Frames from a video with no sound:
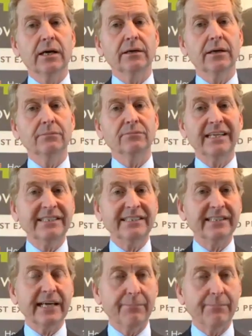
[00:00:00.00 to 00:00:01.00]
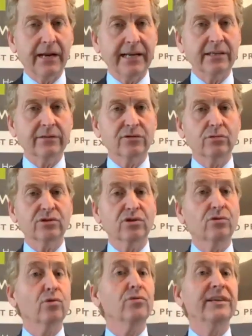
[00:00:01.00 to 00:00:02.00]
Need to get planning, of course, on
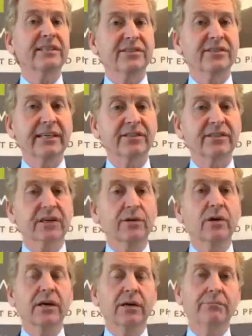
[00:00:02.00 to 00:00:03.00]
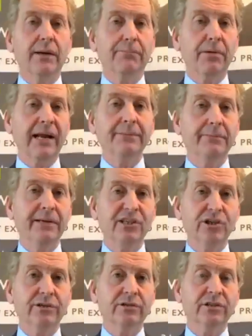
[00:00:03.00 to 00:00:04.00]
all these things. So my planning
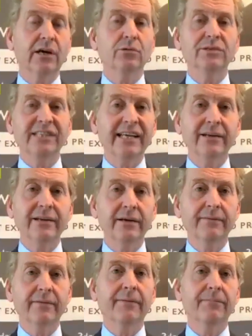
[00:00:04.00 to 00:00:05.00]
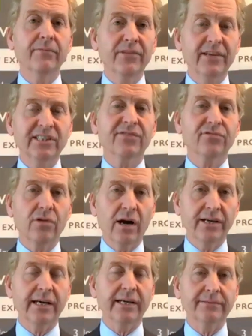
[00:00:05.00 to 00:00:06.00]
permission goes in this
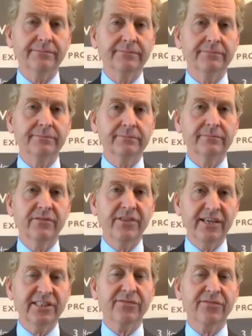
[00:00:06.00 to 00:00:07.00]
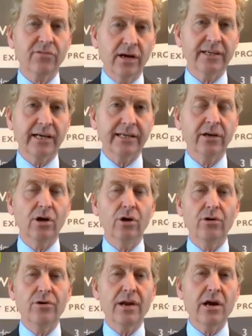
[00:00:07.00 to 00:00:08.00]
Friday. This Friday.
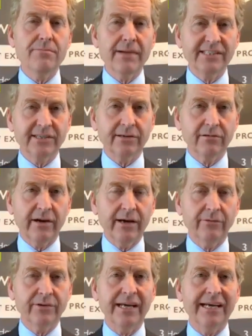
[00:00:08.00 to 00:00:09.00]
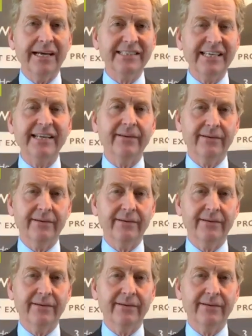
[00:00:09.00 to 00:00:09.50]
No messing around. It's in.